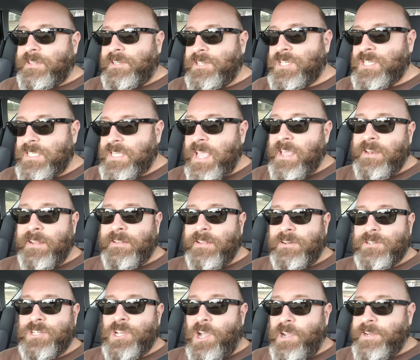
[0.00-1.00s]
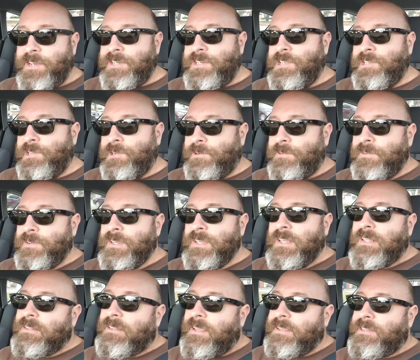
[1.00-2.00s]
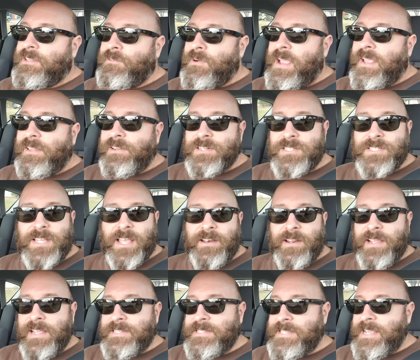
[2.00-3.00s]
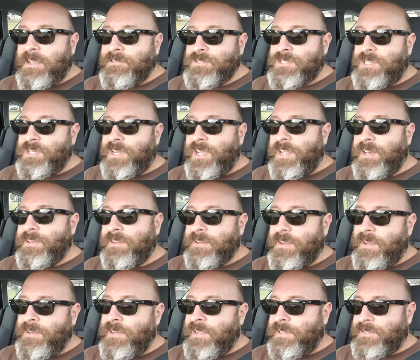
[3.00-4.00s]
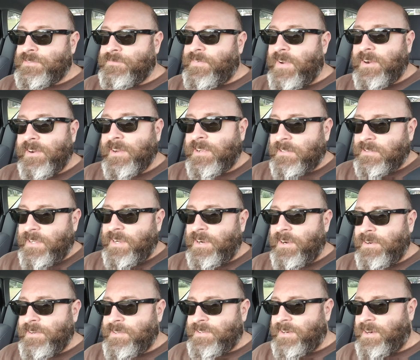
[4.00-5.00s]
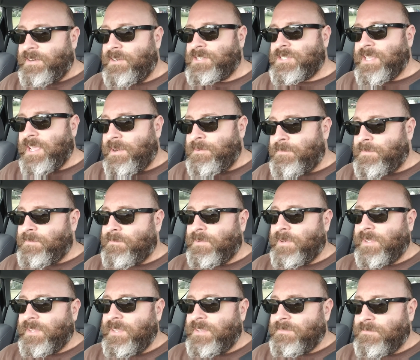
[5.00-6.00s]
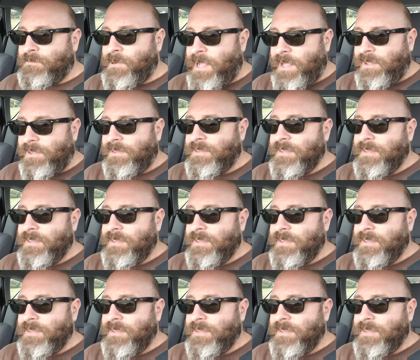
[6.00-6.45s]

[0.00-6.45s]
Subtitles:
they're standing there talking to you. Like the regular Sena, it sounds good and it's very clear and you can understand them really well.